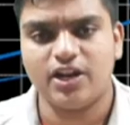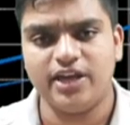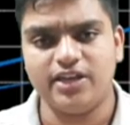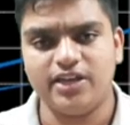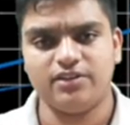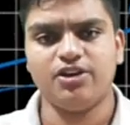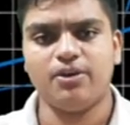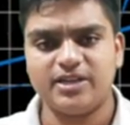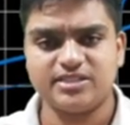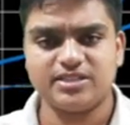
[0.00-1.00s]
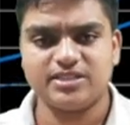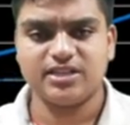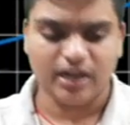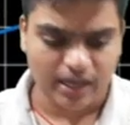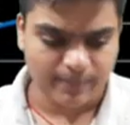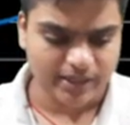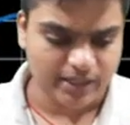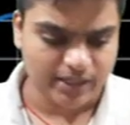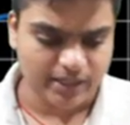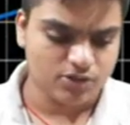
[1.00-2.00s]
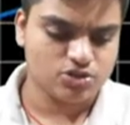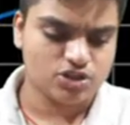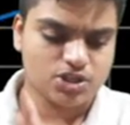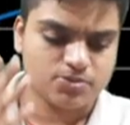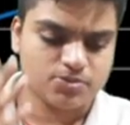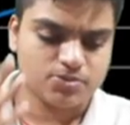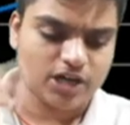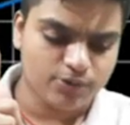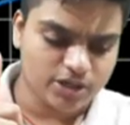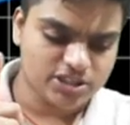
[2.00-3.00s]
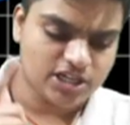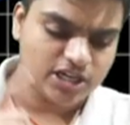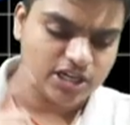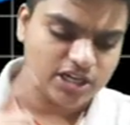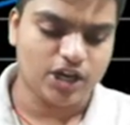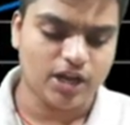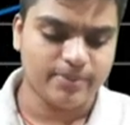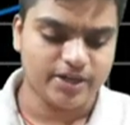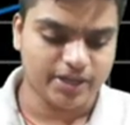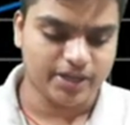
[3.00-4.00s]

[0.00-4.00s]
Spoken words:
If you like the video, please hit that like button and also subscribe to our channel Biolab